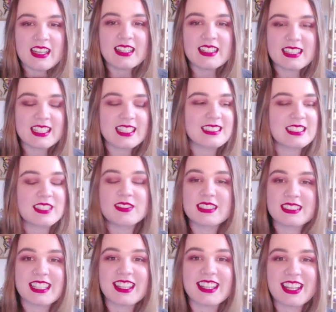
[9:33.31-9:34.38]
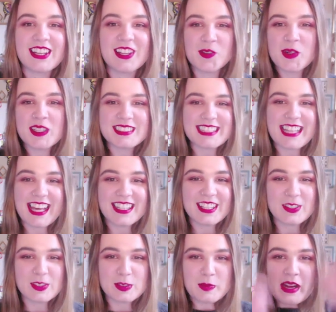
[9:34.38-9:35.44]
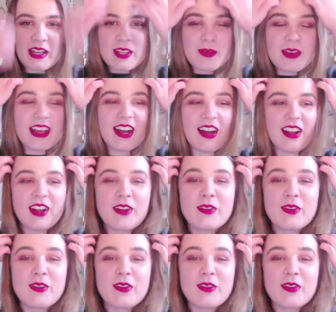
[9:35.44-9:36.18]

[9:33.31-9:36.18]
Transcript: I think it's safe to say that it was that was breaking me out.